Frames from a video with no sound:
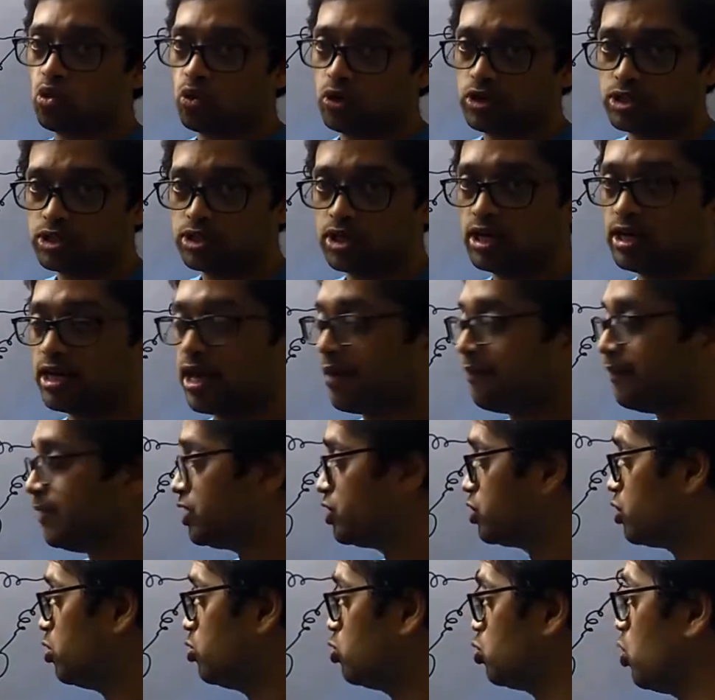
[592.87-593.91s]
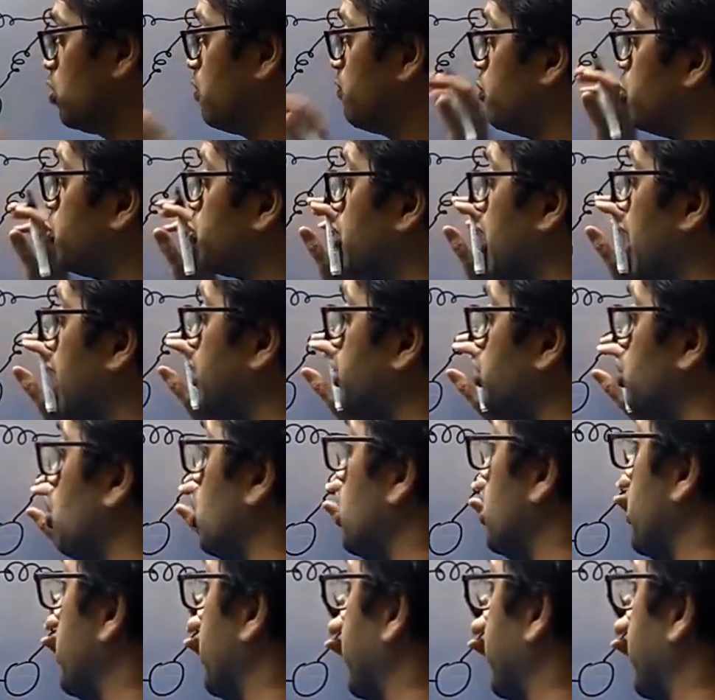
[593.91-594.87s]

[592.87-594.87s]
original dimension. So if you try to